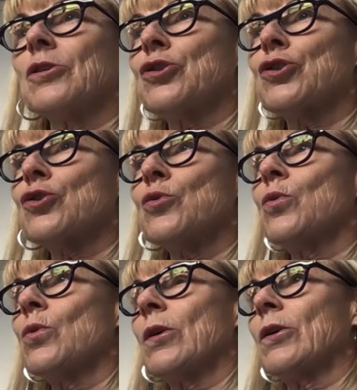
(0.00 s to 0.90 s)

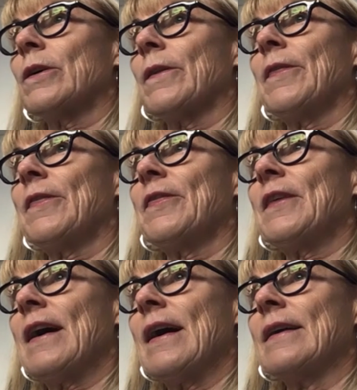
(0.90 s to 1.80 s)
sure
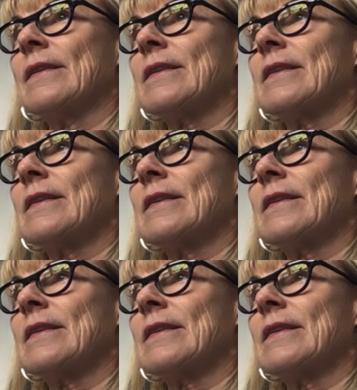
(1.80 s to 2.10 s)
that,